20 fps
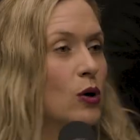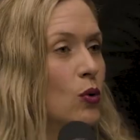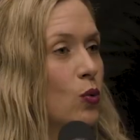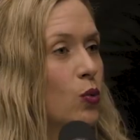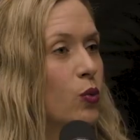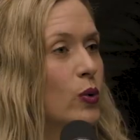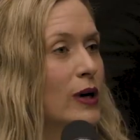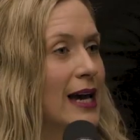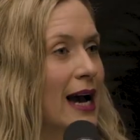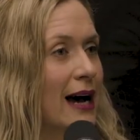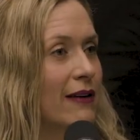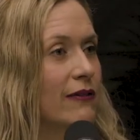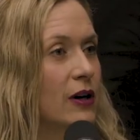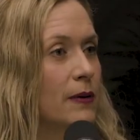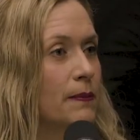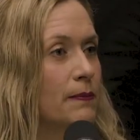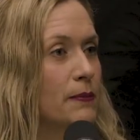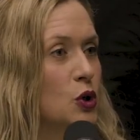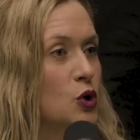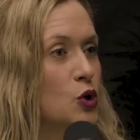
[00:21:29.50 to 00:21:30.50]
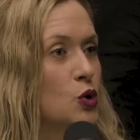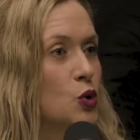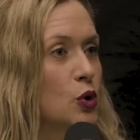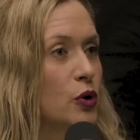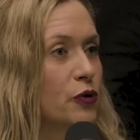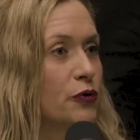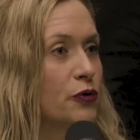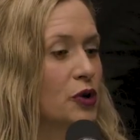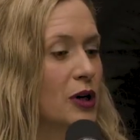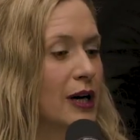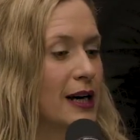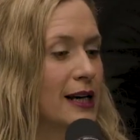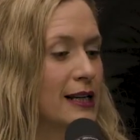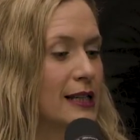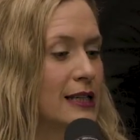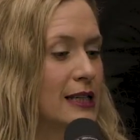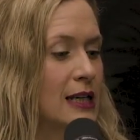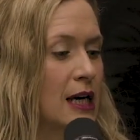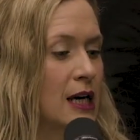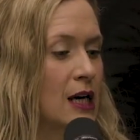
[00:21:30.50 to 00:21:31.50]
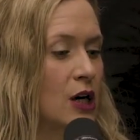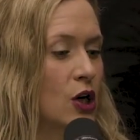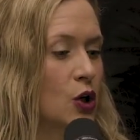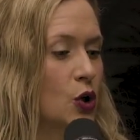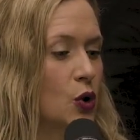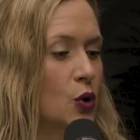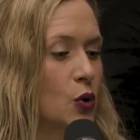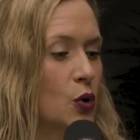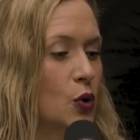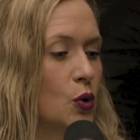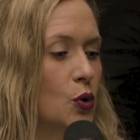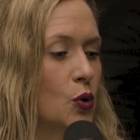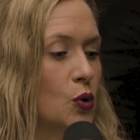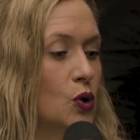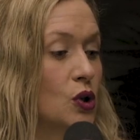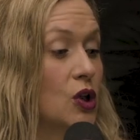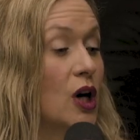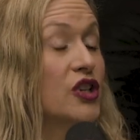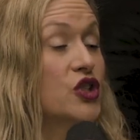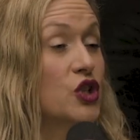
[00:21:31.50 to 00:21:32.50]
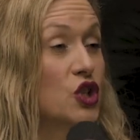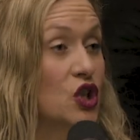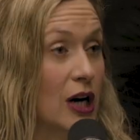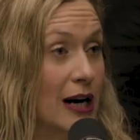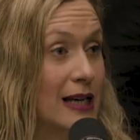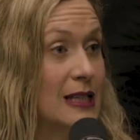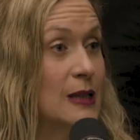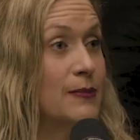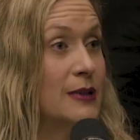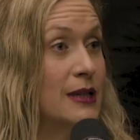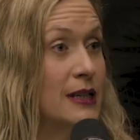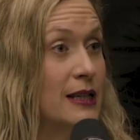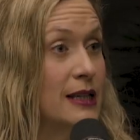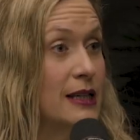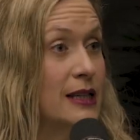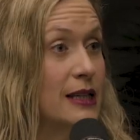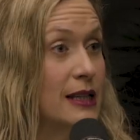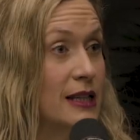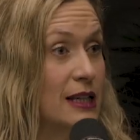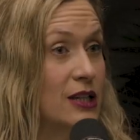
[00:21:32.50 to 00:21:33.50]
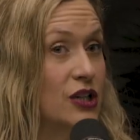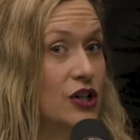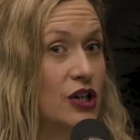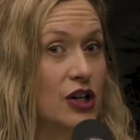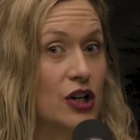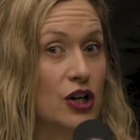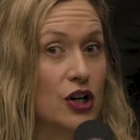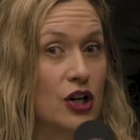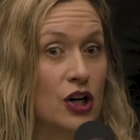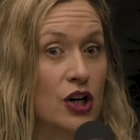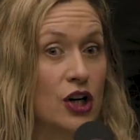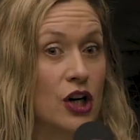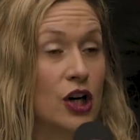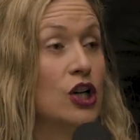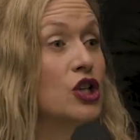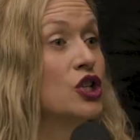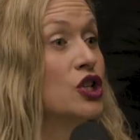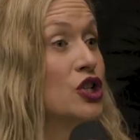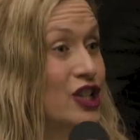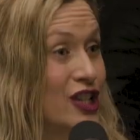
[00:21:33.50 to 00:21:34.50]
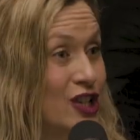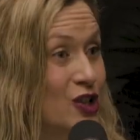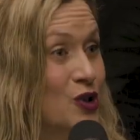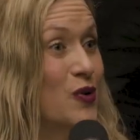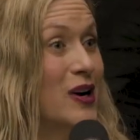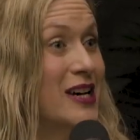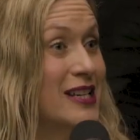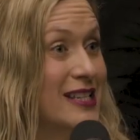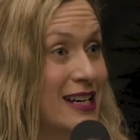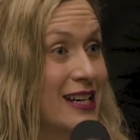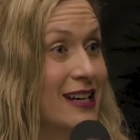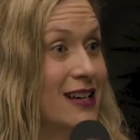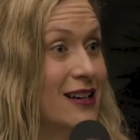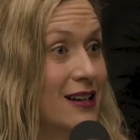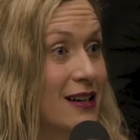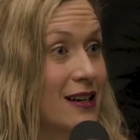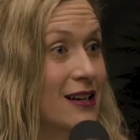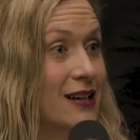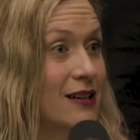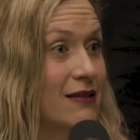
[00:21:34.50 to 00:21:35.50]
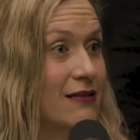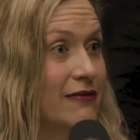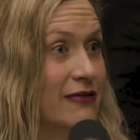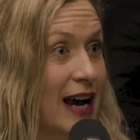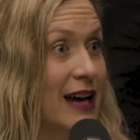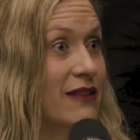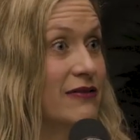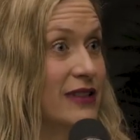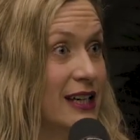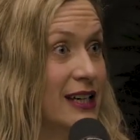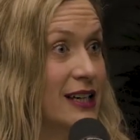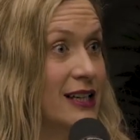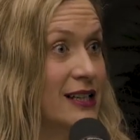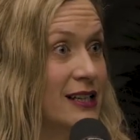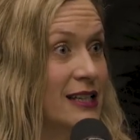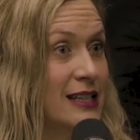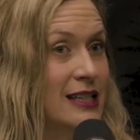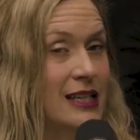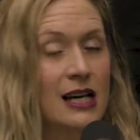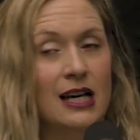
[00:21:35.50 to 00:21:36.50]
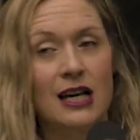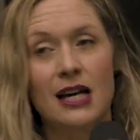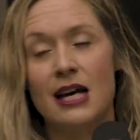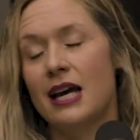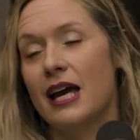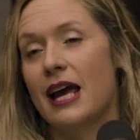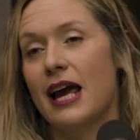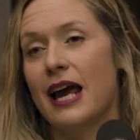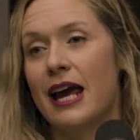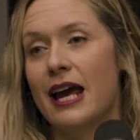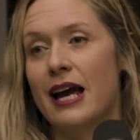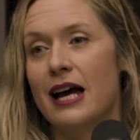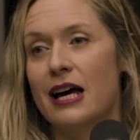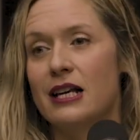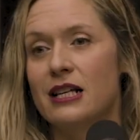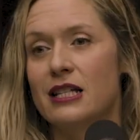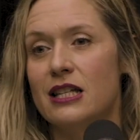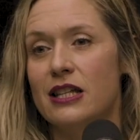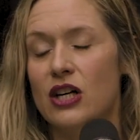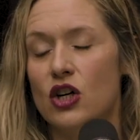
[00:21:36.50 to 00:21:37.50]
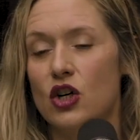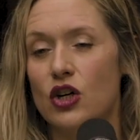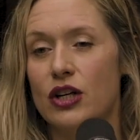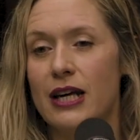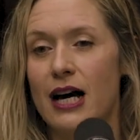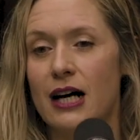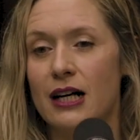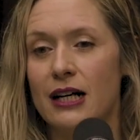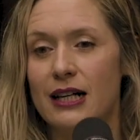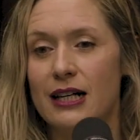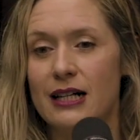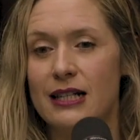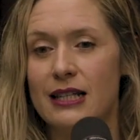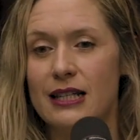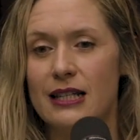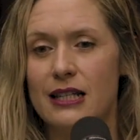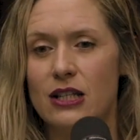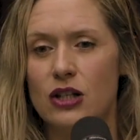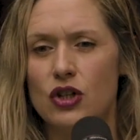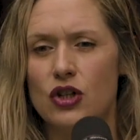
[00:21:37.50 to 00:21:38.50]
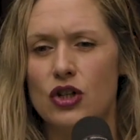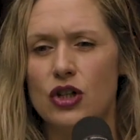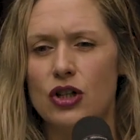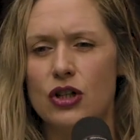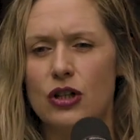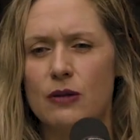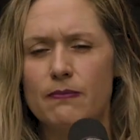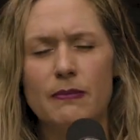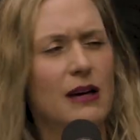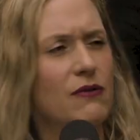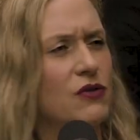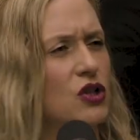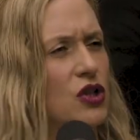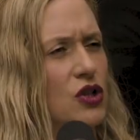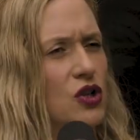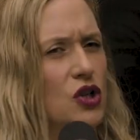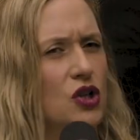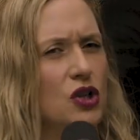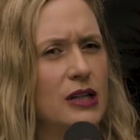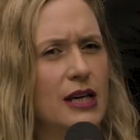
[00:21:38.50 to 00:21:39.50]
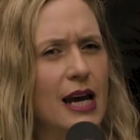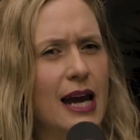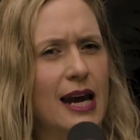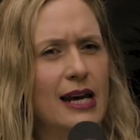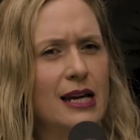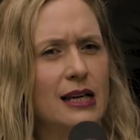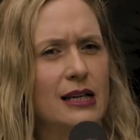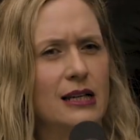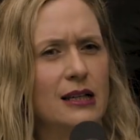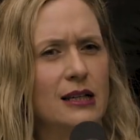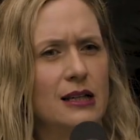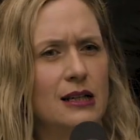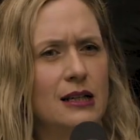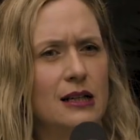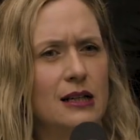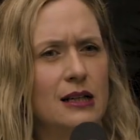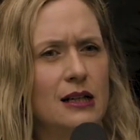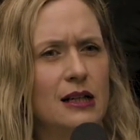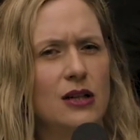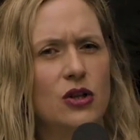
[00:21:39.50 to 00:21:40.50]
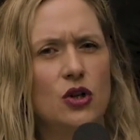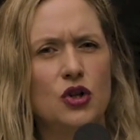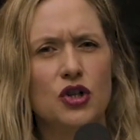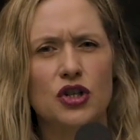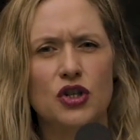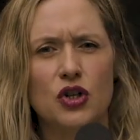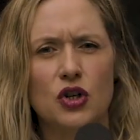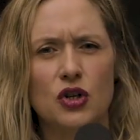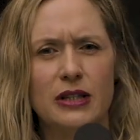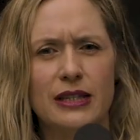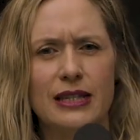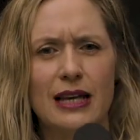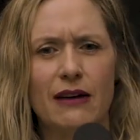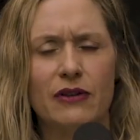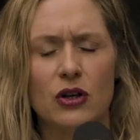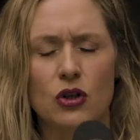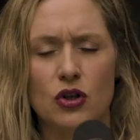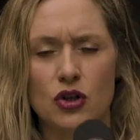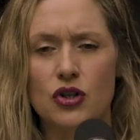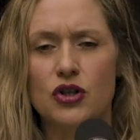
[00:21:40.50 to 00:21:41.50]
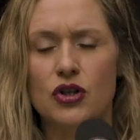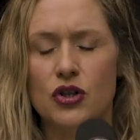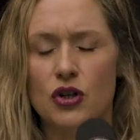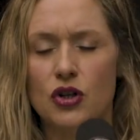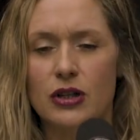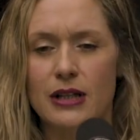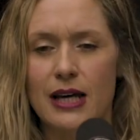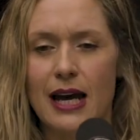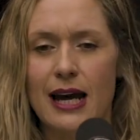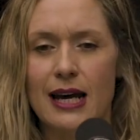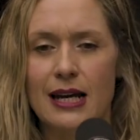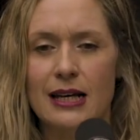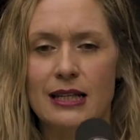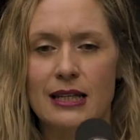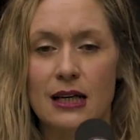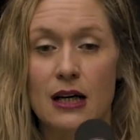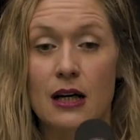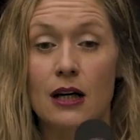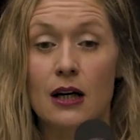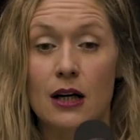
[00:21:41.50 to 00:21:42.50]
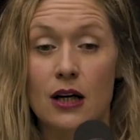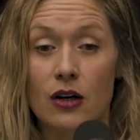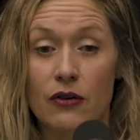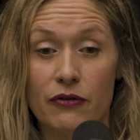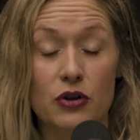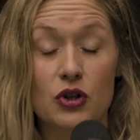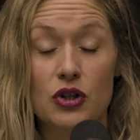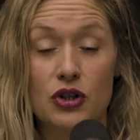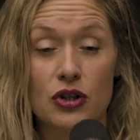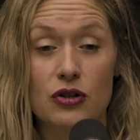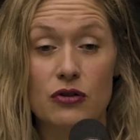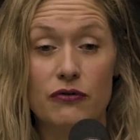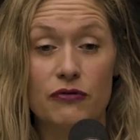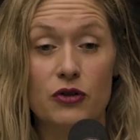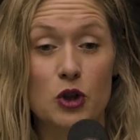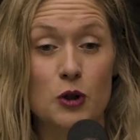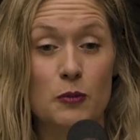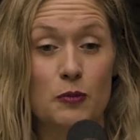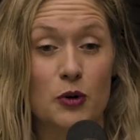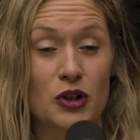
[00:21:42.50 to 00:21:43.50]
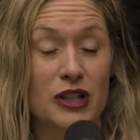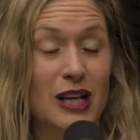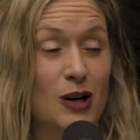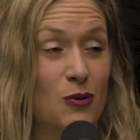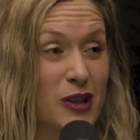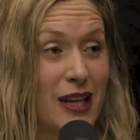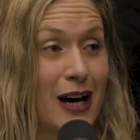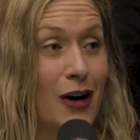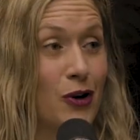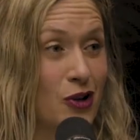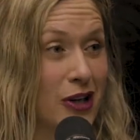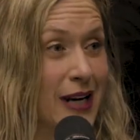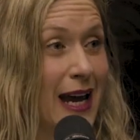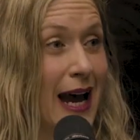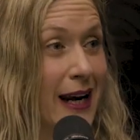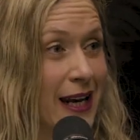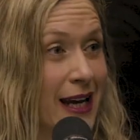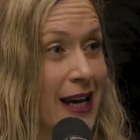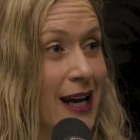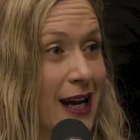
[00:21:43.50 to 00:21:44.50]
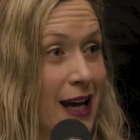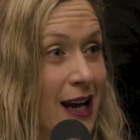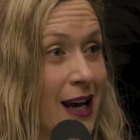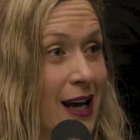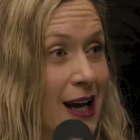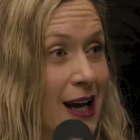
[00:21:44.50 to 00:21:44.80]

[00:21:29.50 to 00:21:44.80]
we have a mutual friend who lost her husband this year. She's raising 5 kids, and their youngest may have just turned 8, either just turned 7 or just turned 8. First birthday without her daddy.